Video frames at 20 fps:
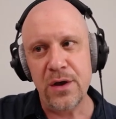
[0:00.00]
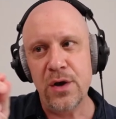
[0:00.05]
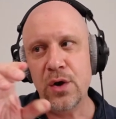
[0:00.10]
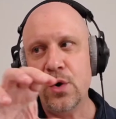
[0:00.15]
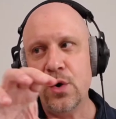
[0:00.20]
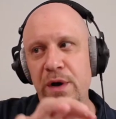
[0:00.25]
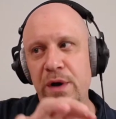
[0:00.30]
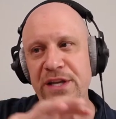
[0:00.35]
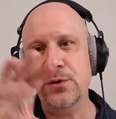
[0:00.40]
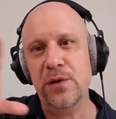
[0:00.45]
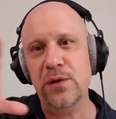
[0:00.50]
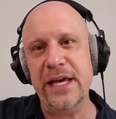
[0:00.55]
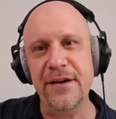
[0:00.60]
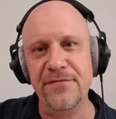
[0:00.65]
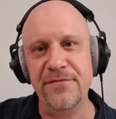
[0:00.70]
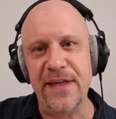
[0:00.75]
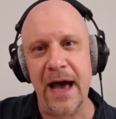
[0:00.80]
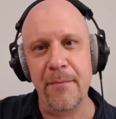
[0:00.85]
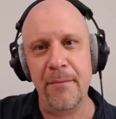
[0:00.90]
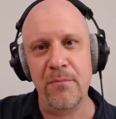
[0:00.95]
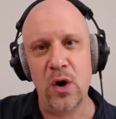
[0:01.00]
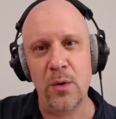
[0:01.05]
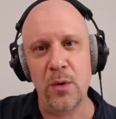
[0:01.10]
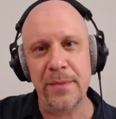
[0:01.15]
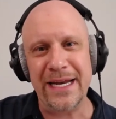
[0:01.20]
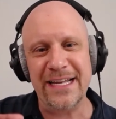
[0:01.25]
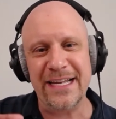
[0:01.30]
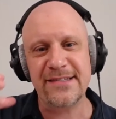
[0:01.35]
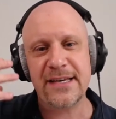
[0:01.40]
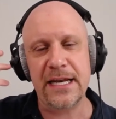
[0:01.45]
when you leave that
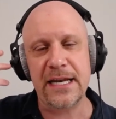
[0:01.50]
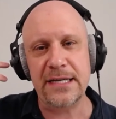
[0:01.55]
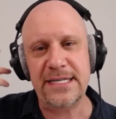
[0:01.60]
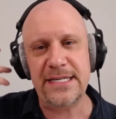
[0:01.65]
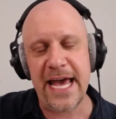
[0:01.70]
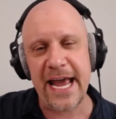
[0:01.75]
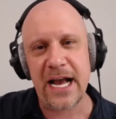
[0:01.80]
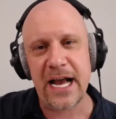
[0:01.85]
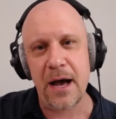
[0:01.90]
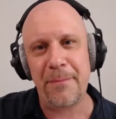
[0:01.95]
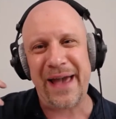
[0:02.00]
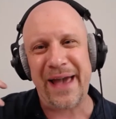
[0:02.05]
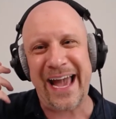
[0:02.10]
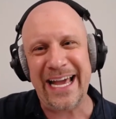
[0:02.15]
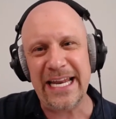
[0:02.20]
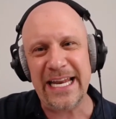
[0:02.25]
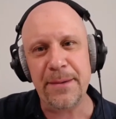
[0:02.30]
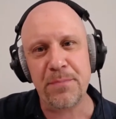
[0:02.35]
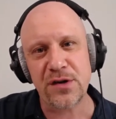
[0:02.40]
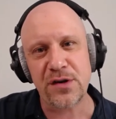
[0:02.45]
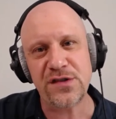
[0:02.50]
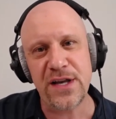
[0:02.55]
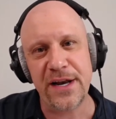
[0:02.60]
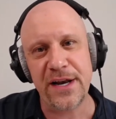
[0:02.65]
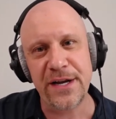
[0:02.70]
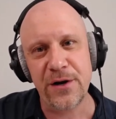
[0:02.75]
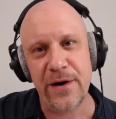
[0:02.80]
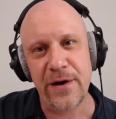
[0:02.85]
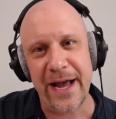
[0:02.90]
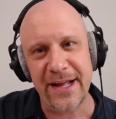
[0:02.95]
moment, it's going to take up 80% of
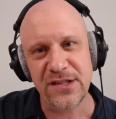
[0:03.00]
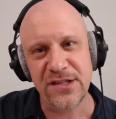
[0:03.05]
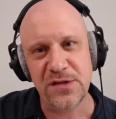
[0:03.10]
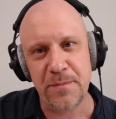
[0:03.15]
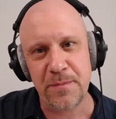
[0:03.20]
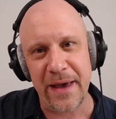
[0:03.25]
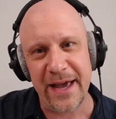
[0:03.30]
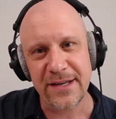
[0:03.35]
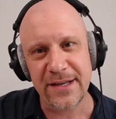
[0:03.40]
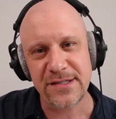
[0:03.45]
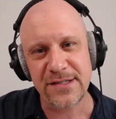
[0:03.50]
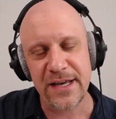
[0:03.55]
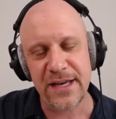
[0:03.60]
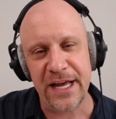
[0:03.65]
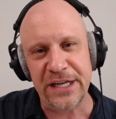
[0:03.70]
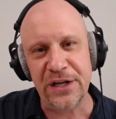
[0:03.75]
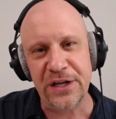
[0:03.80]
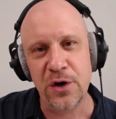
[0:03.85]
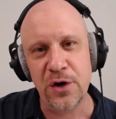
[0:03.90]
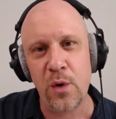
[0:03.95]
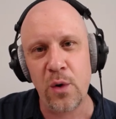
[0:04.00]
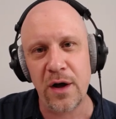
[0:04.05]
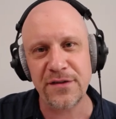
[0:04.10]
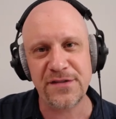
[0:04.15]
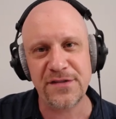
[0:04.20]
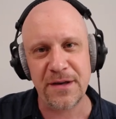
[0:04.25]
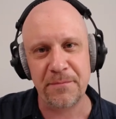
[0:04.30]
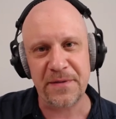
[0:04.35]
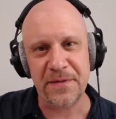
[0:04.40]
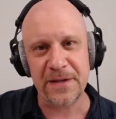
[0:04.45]
your headspace, and you don't want
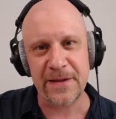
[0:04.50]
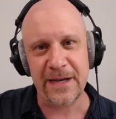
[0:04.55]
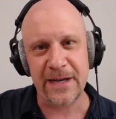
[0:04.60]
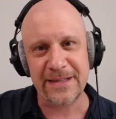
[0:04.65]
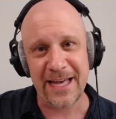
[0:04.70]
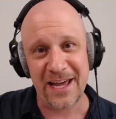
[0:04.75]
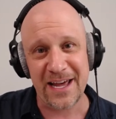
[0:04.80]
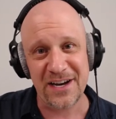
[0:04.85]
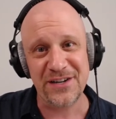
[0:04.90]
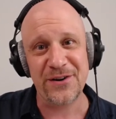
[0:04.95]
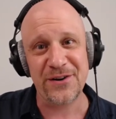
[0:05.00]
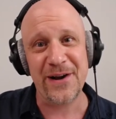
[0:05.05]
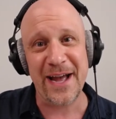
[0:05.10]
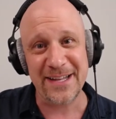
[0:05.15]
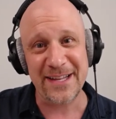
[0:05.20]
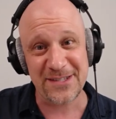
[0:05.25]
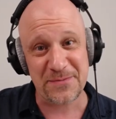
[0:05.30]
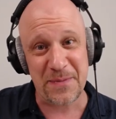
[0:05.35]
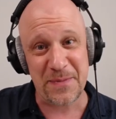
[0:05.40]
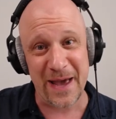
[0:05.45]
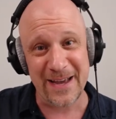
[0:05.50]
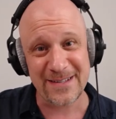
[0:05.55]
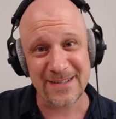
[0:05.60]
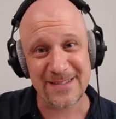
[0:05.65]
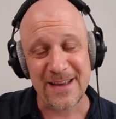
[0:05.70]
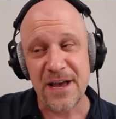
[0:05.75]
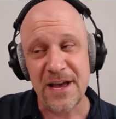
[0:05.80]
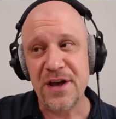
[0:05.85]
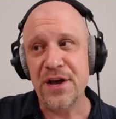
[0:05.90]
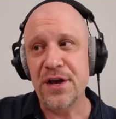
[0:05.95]
something like that in your headspace.
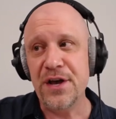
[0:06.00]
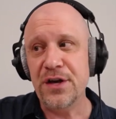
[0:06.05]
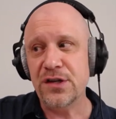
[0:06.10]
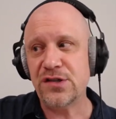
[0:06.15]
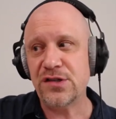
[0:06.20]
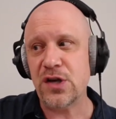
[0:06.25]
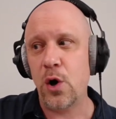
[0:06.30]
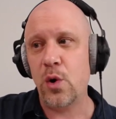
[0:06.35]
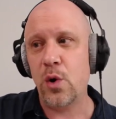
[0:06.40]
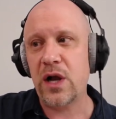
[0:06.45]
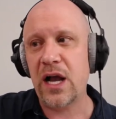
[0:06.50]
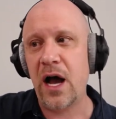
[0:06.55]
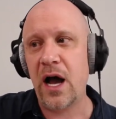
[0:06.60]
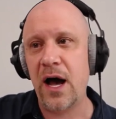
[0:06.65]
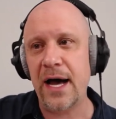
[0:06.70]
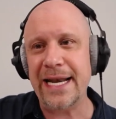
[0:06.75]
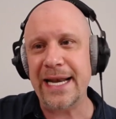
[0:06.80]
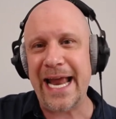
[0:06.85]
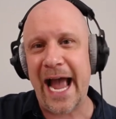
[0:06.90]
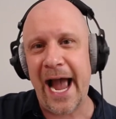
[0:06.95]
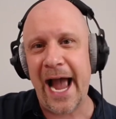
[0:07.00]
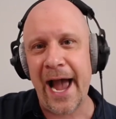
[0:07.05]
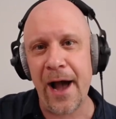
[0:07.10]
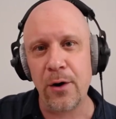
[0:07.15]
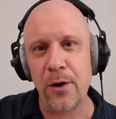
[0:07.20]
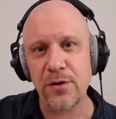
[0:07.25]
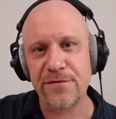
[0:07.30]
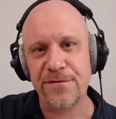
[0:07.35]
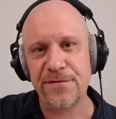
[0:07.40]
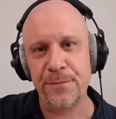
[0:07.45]
So cut
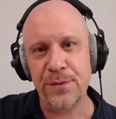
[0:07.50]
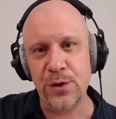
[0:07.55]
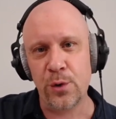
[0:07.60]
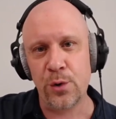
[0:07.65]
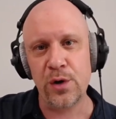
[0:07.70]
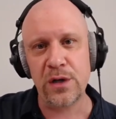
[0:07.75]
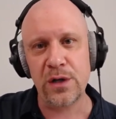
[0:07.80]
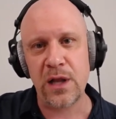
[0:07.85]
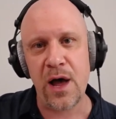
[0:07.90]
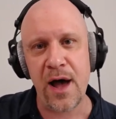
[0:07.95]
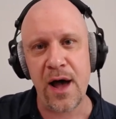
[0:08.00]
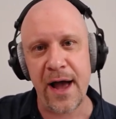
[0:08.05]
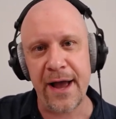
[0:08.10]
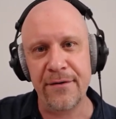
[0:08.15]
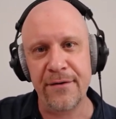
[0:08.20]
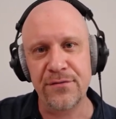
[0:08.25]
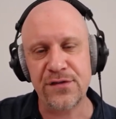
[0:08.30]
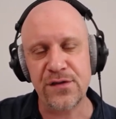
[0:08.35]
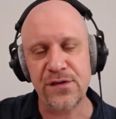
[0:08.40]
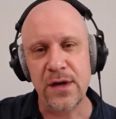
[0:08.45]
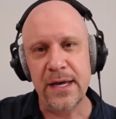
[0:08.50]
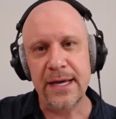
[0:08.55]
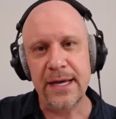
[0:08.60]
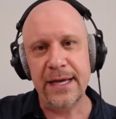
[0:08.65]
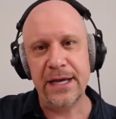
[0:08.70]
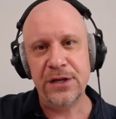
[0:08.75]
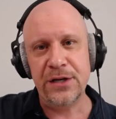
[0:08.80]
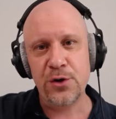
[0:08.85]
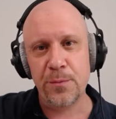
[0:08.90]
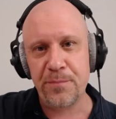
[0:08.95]
out from your lives,
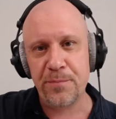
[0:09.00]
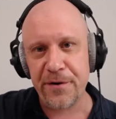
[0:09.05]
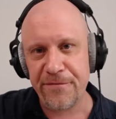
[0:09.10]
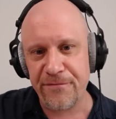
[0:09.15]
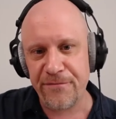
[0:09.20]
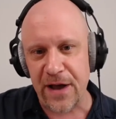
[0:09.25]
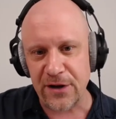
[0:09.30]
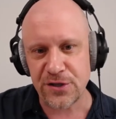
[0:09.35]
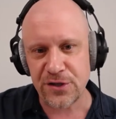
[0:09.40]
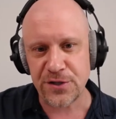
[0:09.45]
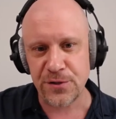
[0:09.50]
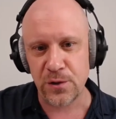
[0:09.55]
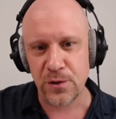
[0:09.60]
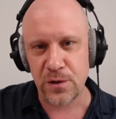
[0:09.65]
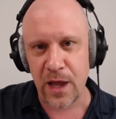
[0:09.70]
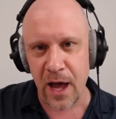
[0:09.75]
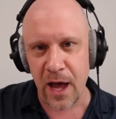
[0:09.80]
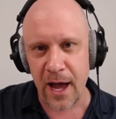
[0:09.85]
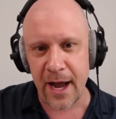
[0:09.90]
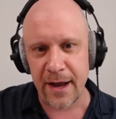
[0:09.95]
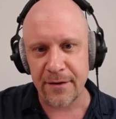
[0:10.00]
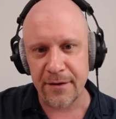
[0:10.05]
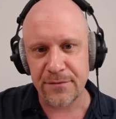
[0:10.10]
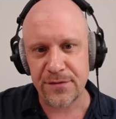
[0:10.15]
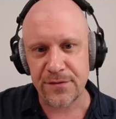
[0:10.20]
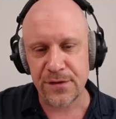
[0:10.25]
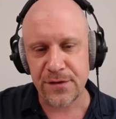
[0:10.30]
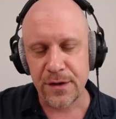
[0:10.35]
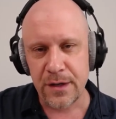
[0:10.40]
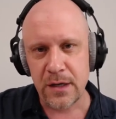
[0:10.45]
in your professional
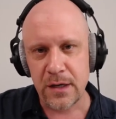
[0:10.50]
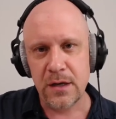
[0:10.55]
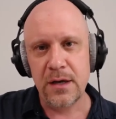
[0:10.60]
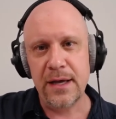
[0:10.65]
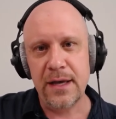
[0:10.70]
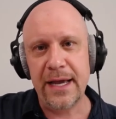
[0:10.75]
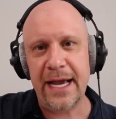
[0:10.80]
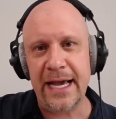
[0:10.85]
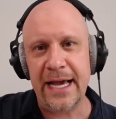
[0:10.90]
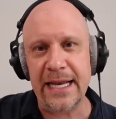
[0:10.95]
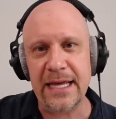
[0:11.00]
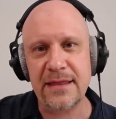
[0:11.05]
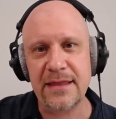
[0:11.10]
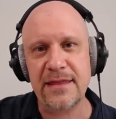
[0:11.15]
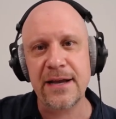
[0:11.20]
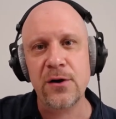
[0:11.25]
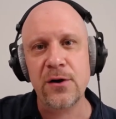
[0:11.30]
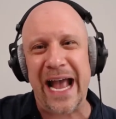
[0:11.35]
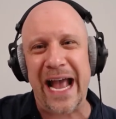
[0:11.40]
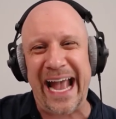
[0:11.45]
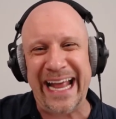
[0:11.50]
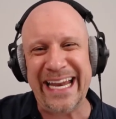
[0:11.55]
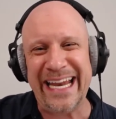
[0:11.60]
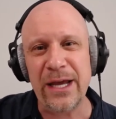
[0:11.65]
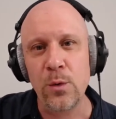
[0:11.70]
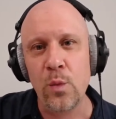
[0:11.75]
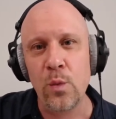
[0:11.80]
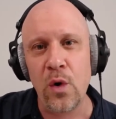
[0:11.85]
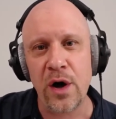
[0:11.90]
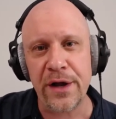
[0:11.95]
lives, anything or
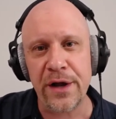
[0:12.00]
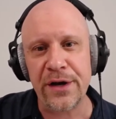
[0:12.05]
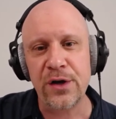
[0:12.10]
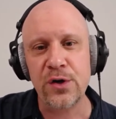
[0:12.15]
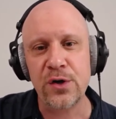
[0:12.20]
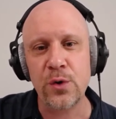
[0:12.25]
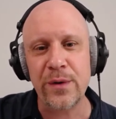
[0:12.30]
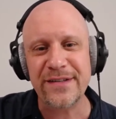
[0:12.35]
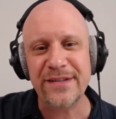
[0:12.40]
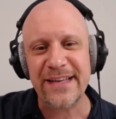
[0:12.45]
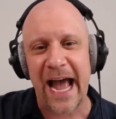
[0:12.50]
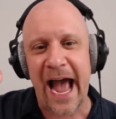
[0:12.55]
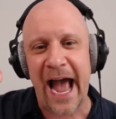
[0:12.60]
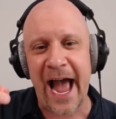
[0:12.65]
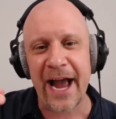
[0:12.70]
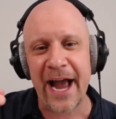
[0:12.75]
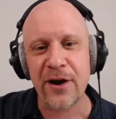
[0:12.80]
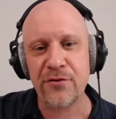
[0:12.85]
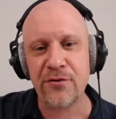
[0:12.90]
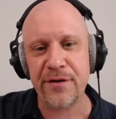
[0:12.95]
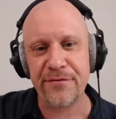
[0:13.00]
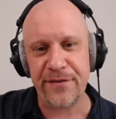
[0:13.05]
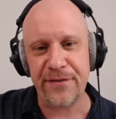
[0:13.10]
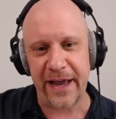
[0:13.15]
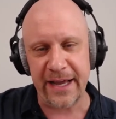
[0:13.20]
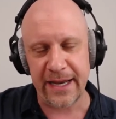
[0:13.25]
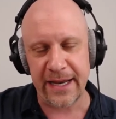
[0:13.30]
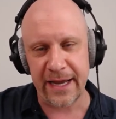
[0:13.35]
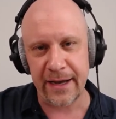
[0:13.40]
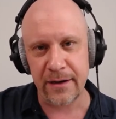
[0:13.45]
anyone who is
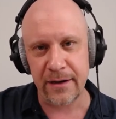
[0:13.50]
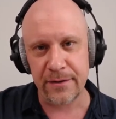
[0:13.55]
aggravating,